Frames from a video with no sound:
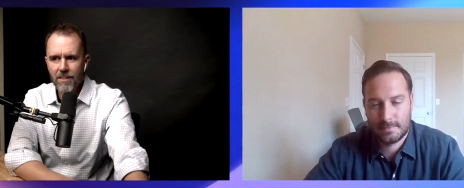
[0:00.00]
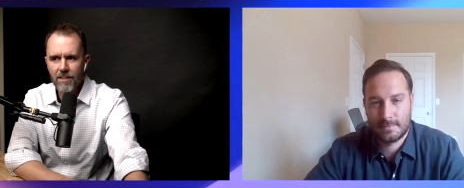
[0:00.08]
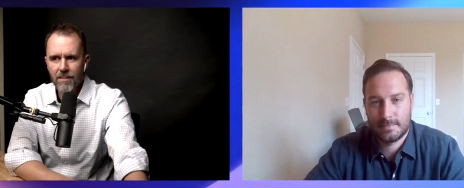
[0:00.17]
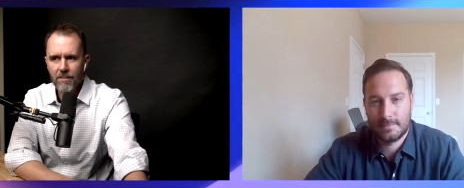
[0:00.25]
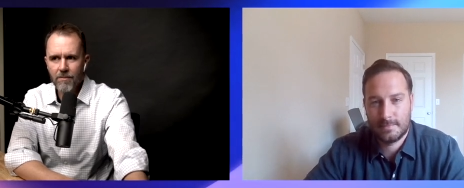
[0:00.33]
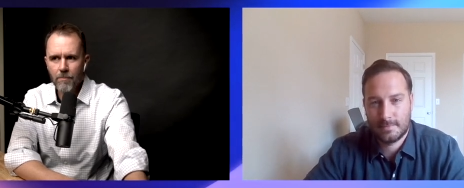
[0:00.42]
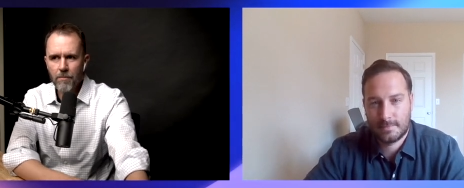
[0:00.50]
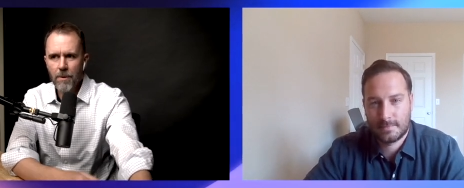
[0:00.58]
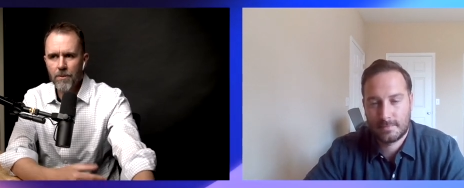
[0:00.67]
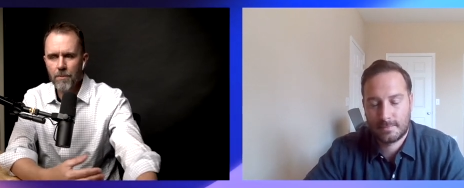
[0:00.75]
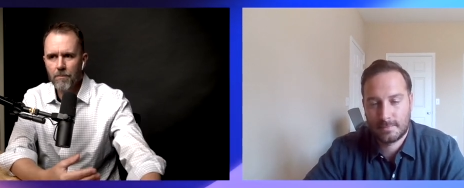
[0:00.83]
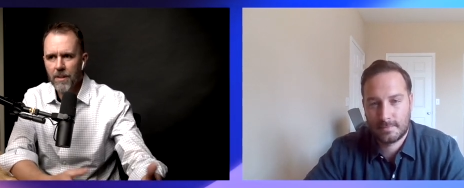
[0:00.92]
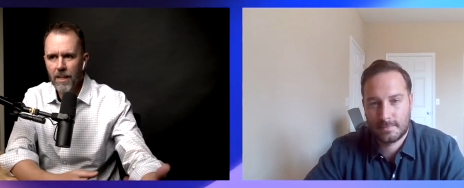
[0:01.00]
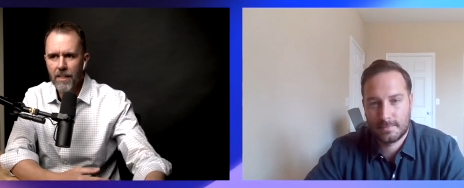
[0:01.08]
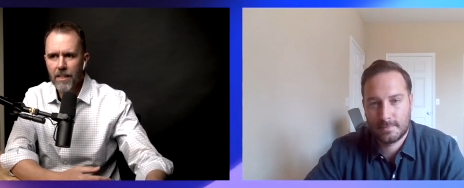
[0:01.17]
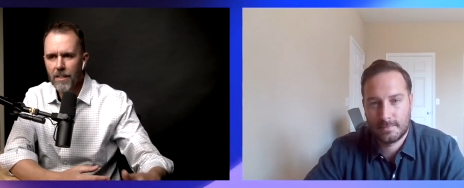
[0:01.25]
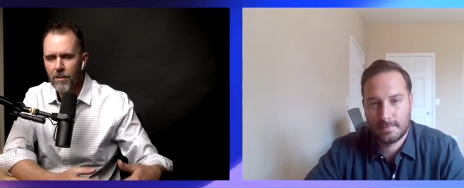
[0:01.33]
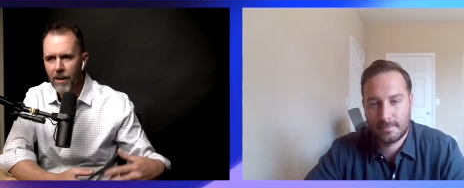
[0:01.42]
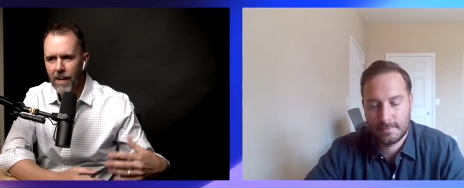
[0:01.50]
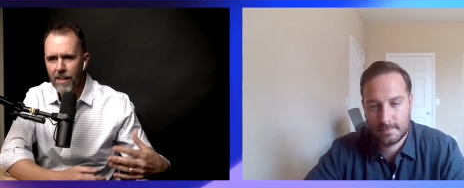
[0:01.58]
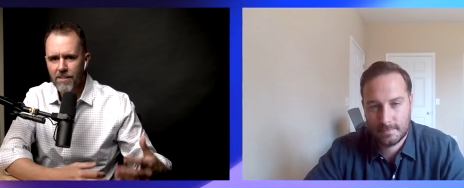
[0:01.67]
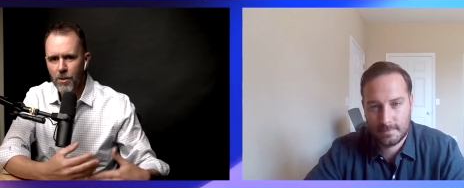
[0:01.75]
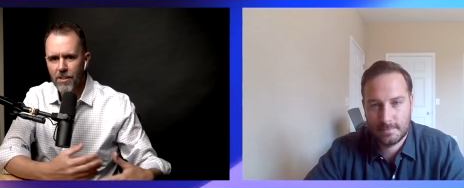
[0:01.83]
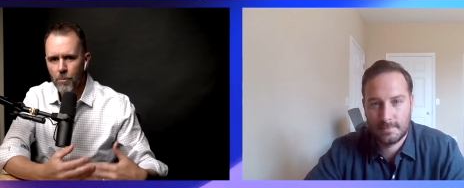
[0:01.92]
Speaker 1: getting your hands into the repetition of
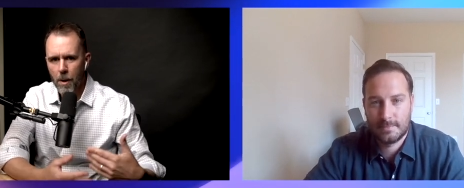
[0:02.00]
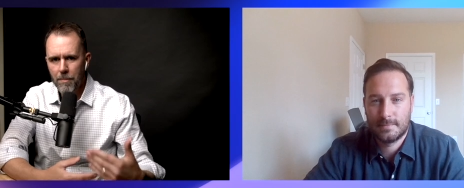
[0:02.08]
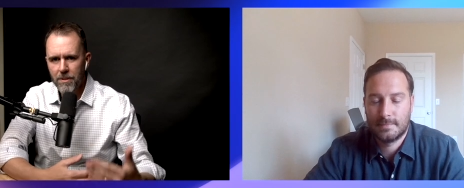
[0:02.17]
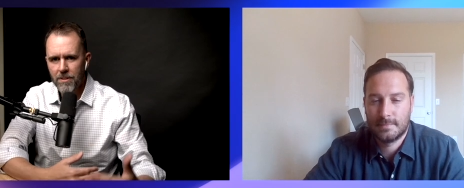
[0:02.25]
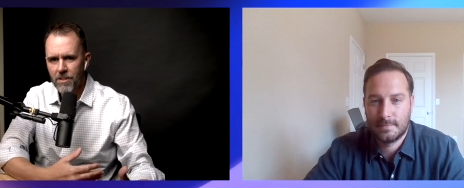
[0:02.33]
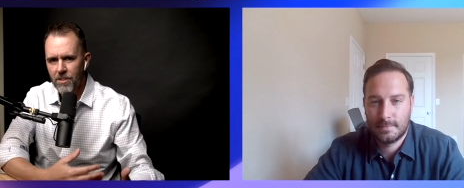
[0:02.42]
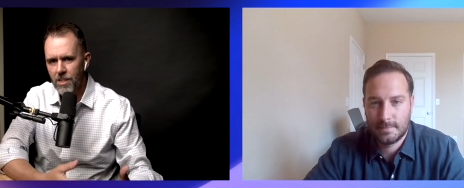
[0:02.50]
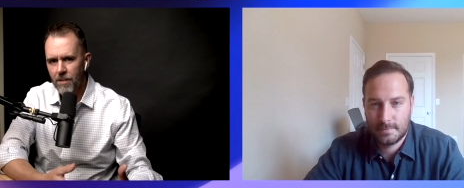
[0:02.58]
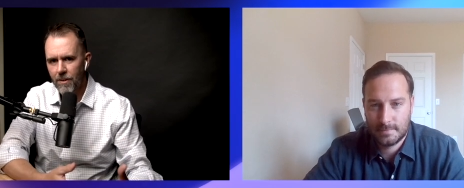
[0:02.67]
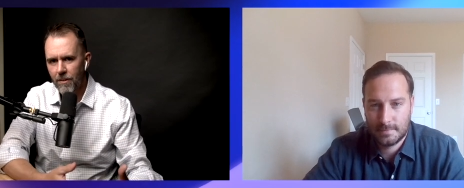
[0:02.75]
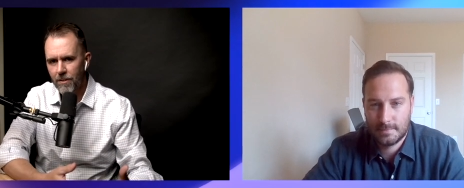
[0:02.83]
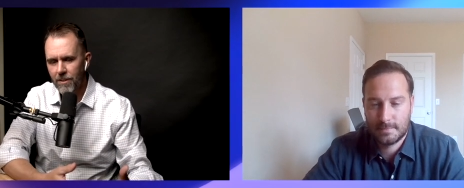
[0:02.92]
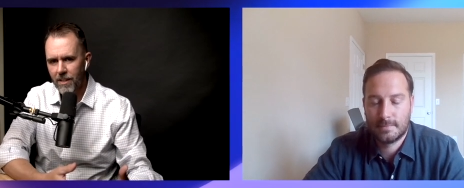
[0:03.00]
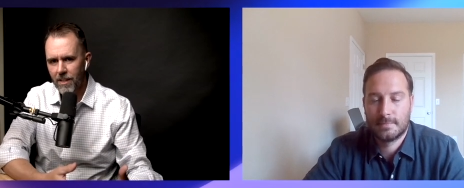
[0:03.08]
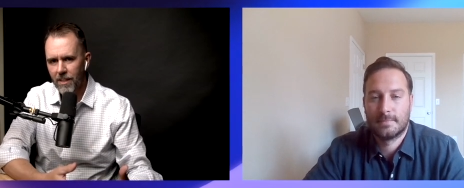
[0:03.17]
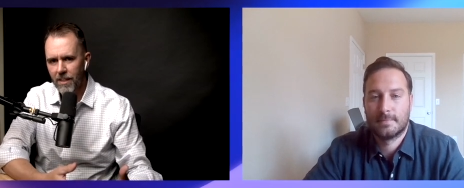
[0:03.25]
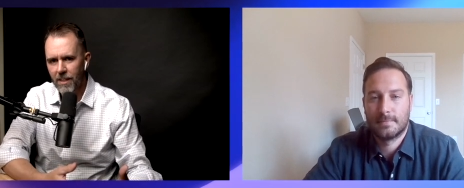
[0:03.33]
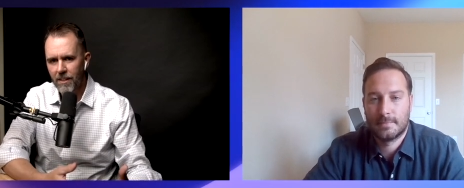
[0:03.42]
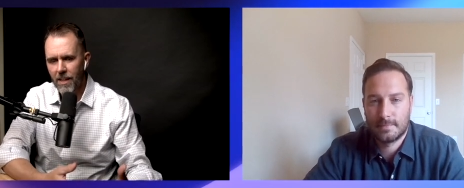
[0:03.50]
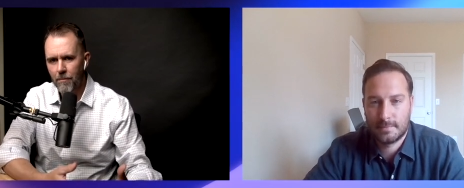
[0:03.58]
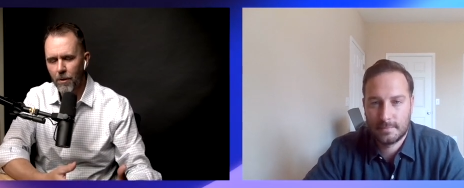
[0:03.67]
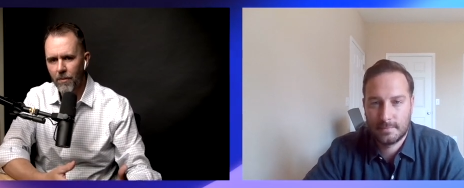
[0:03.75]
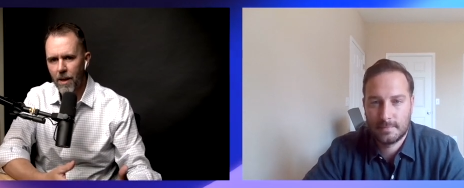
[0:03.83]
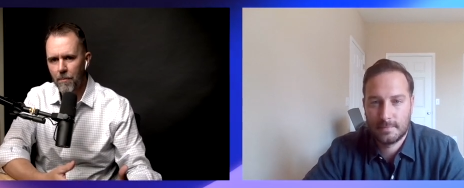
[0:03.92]
everything and getting that building that muscle memory
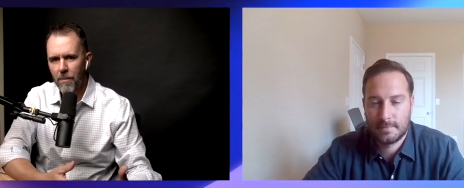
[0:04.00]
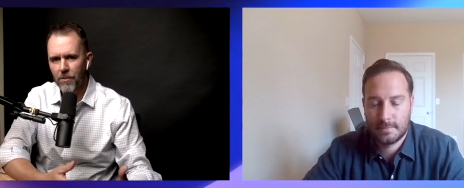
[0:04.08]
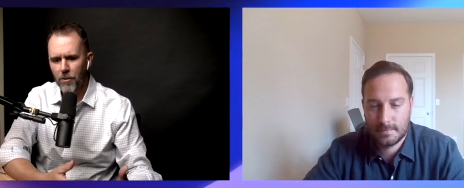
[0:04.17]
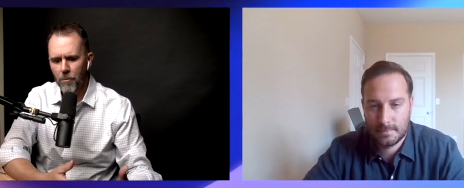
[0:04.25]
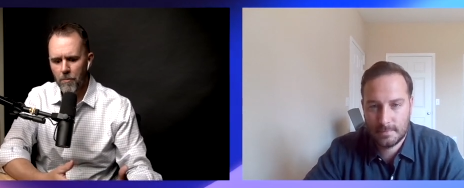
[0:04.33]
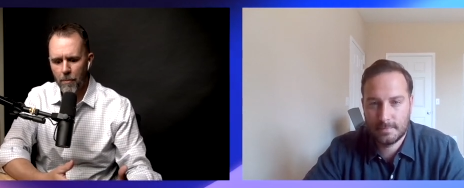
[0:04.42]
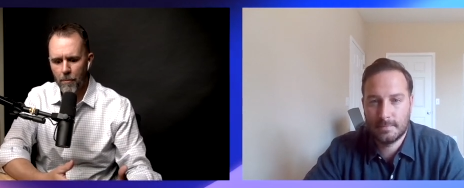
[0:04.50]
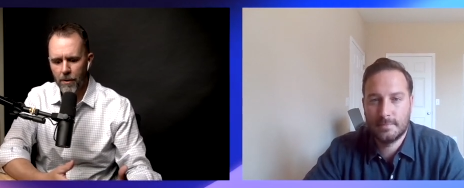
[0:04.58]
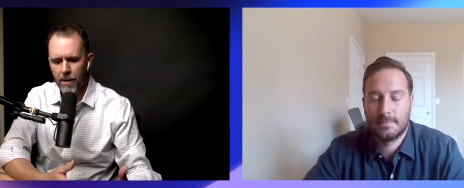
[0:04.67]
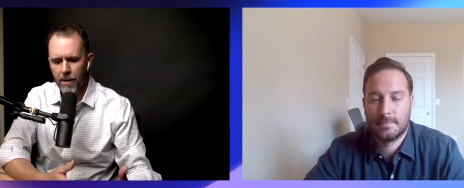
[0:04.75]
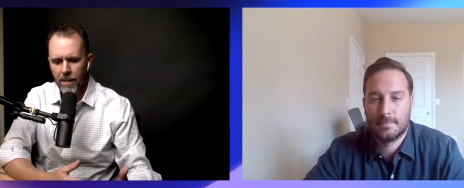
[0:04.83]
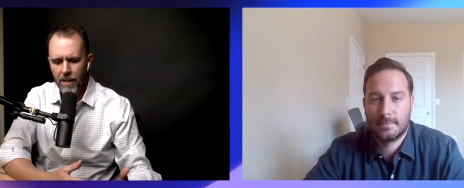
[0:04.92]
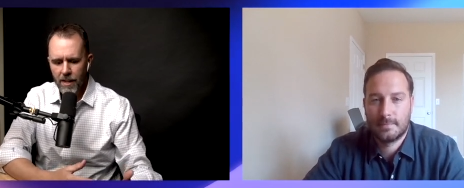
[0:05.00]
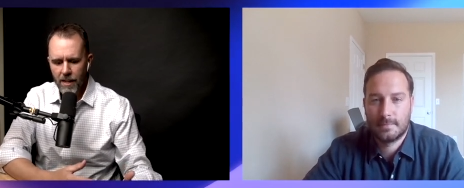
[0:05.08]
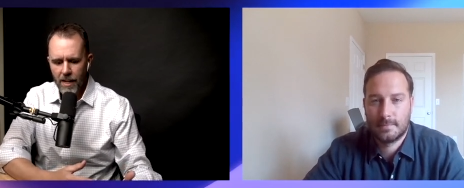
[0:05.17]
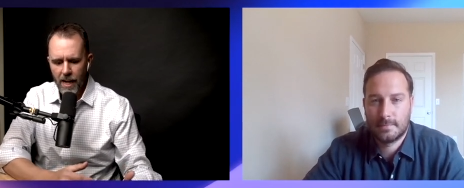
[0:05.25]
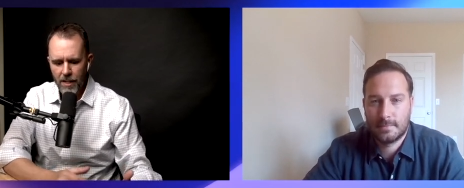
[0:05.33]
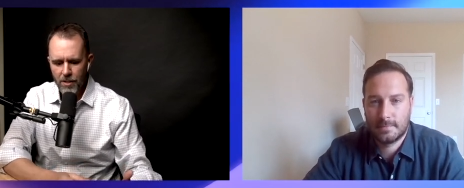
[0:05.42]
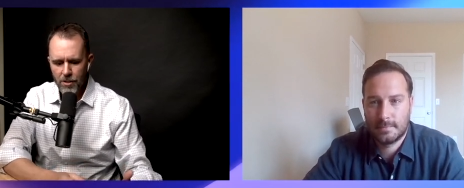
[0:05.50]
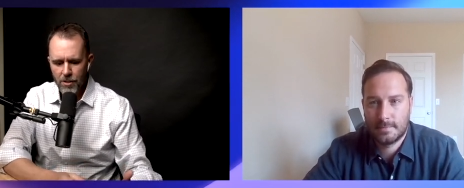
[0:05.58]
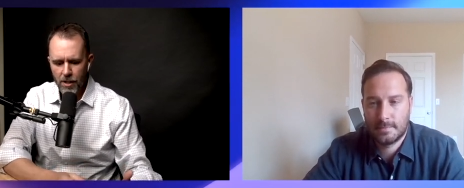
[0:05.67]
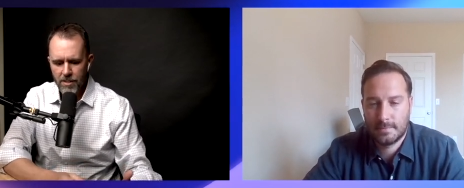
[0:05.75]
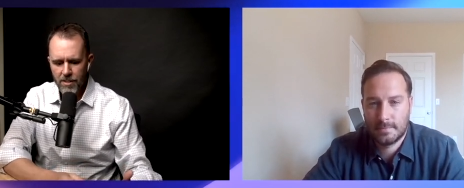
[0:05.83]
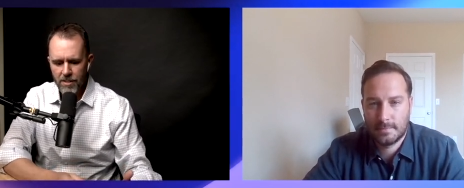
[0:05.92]
and you start to see all right well
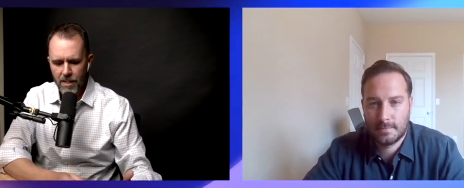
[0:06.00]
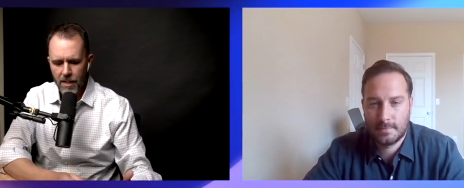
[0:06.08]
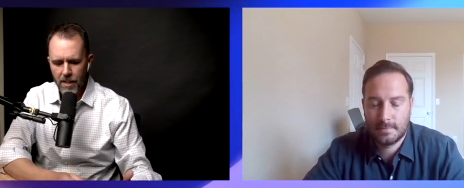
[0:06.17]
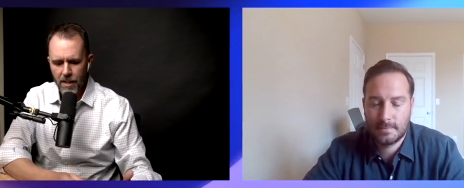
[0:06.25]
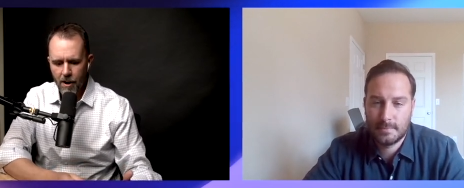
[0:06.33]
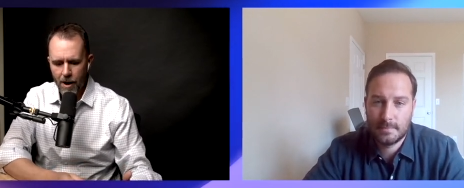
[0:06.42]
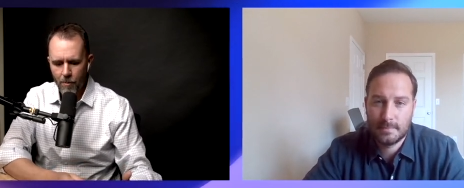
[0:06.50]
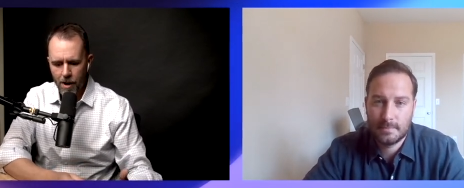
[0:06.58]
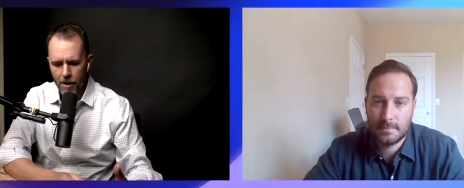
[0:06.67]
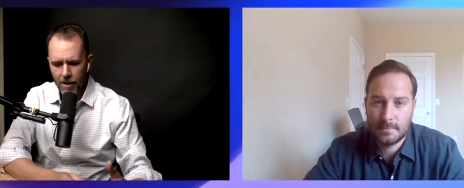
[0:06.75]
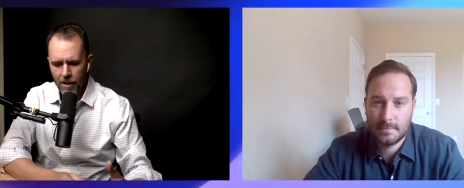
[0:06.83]
i'm putting